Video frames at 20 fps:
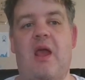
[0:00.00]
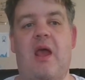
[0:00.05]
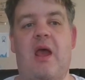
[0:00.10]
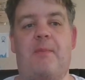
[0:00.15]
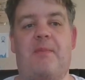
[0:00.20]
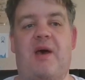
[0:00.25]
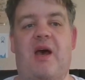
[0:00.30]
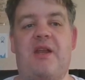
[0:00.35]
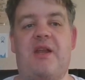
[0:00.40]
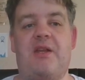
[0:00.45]

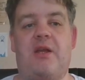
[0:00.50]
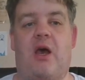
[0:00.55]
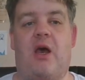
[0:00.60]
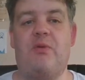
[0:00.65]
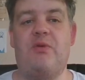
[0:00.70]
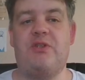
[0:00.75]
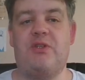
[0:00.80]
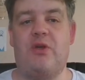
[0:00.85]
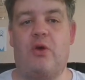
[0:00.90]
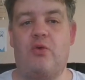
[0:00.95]
But I
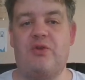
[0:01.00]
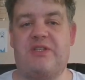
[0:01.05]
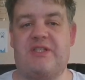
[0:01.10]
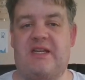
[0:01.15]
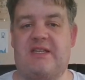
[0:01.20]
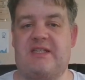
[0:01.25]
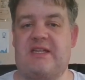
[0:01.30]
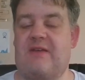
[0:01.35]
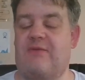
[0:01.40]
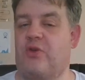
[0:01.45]
was all
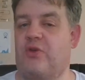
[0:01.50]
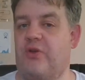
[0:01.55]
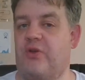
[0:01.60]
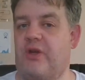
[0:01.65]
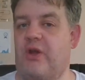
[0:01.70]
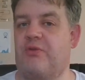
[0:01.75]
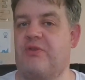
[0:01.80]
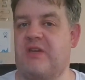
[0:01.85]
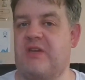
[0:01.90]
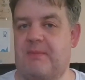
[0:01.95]
set to have a good
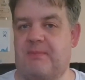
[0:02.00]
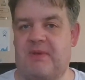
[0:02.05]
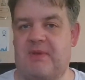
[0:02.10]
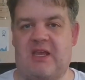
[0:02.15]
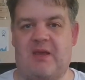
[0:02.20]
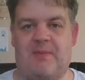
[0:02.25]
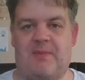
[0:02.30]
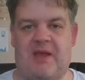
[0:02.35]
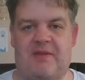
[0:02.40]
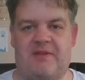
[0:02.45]
old nitpick
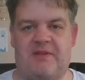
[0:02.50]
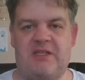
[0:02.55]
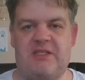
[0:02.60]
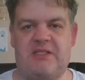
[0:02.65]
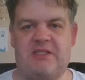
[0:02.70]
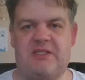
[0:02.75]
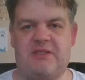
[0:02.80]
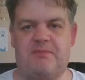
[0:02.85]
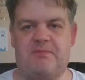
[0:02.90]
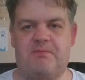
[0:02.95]
about
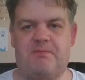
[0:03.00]
this.